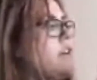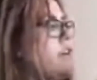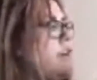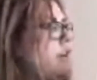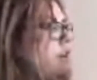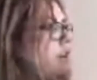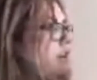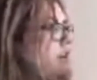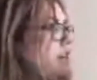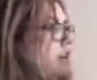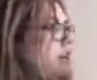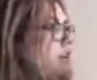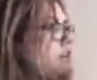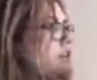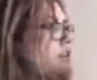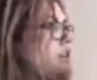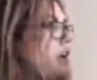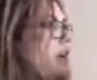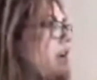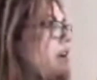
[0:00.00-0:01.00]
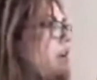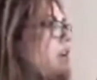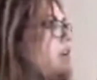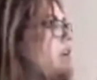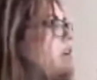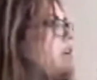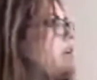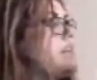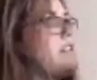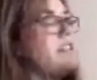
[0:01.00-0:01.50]
that it's okay.
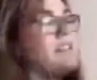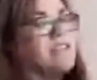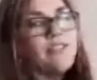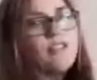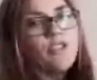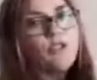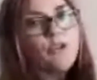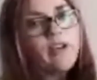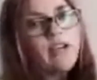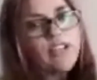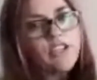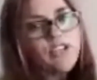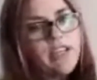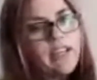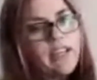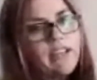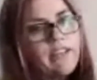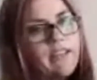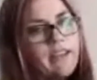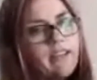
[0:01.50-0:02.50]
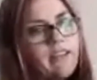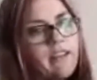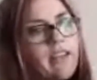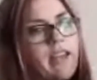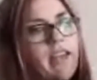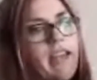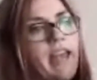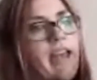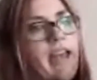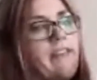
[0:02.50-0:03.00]
It doesn't scratch anything.
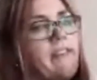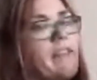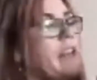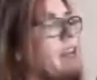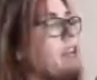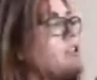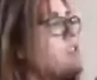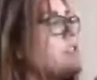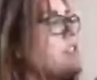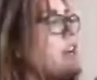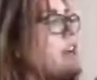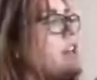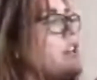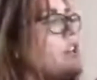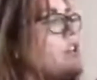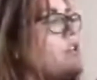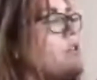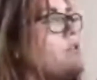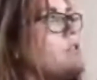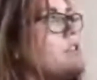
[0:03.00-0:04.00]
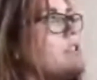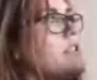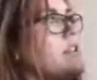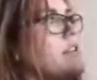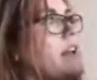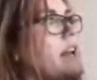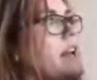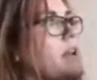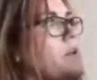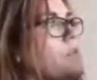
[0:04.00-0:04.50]
And then I just kind of use the
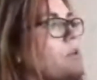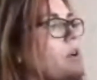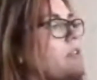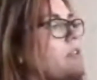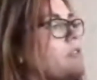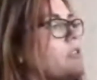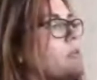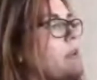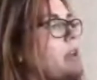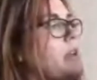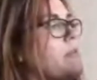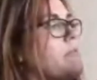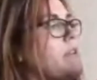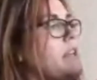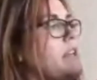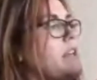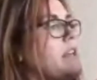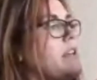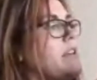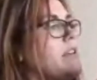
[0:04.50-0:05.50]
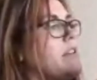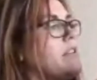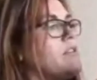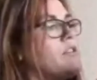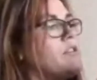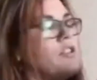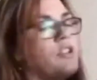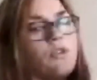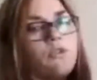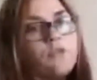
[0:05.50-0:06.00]
light wherever it may be
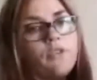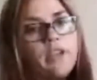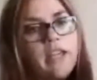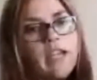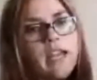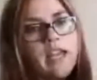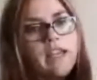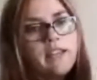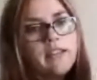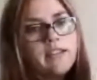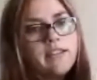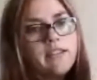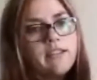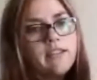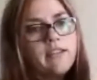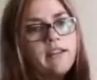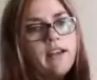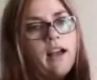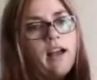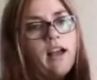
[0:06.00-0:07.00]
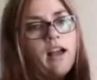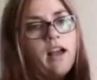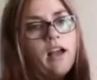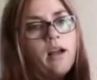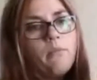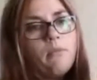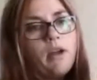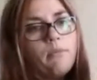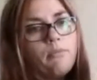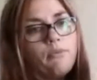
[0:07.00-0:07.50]
to create
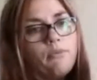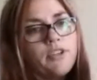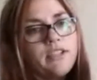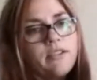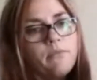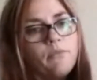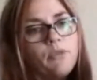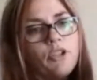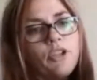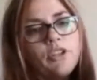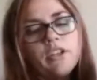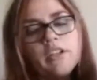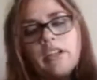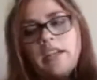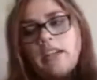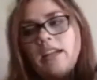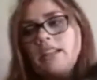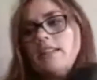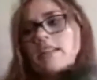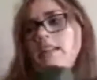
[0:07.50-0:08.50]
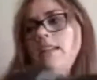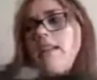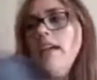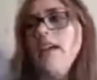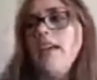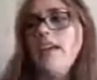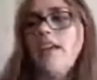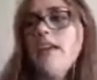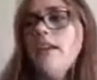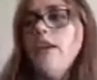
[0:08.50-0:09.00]
a prism look.
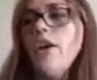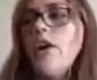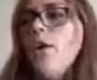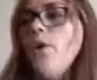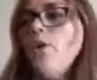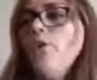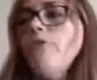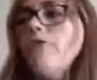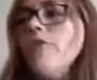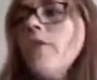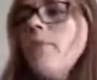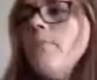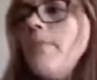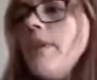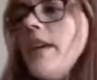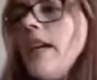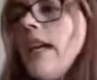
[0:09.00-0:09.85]
It can go from being